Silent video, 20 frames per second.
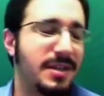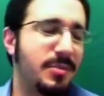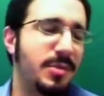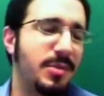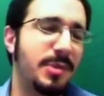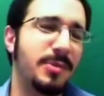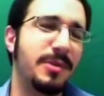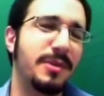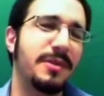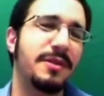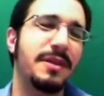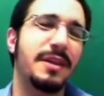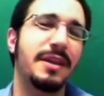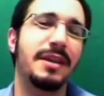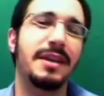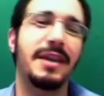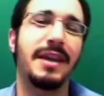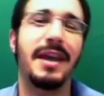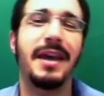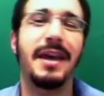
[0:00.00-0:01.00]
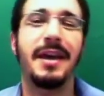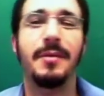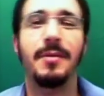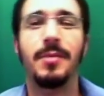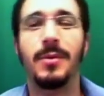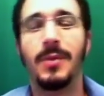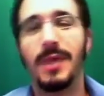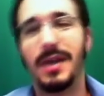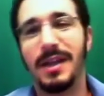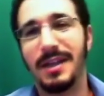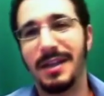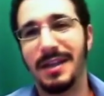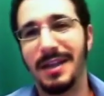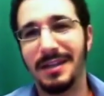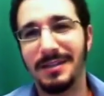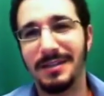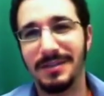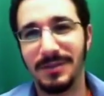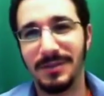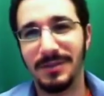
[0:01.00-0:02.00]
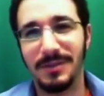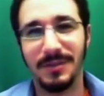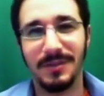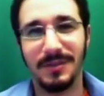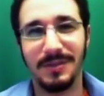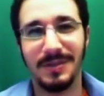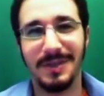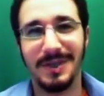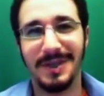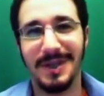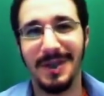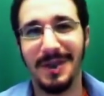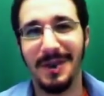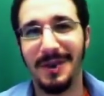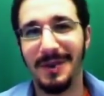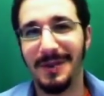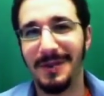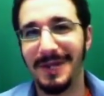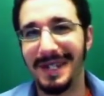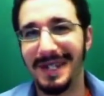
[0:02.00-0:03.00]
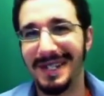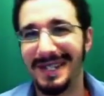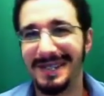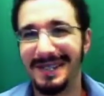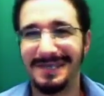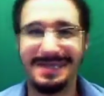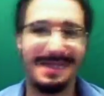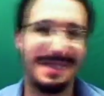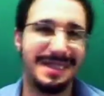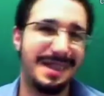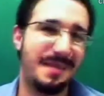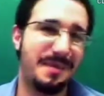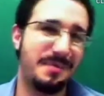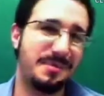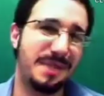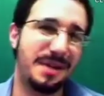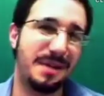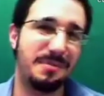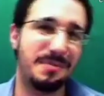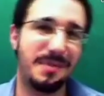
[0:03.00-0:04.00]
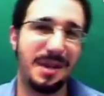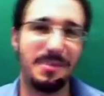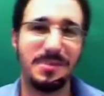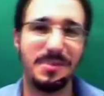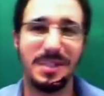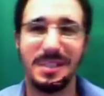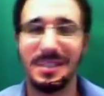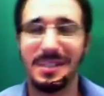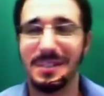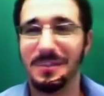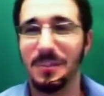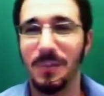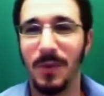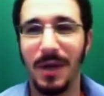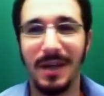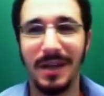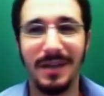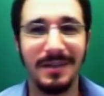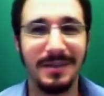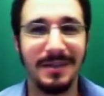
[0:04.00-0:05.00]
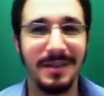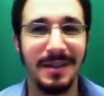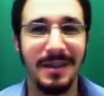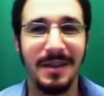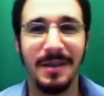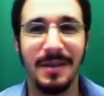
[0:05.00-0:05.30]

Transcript: and people think, yeah, but what can I do, you know, and I'm just one